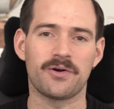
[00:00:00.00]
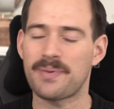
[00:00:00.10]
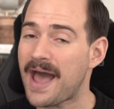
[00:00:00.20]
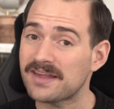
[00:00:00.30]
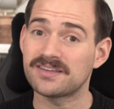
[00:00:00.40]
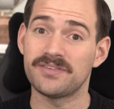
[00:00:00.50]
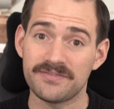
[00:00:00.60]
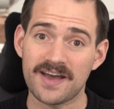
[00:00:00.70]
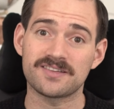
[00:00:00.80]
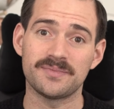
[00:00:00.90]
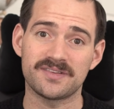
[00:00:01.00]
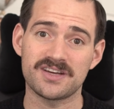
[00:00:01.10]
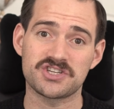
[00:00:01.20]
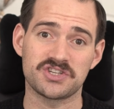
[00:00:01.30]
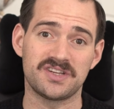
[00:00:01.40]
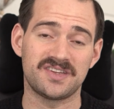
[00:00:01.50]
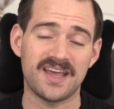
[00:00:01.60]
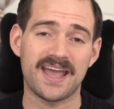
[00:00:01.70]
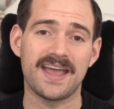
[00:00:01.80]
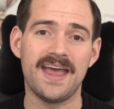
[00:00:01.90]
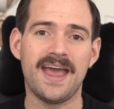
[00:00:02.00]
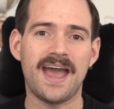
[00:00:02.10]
or passive investments, I should say,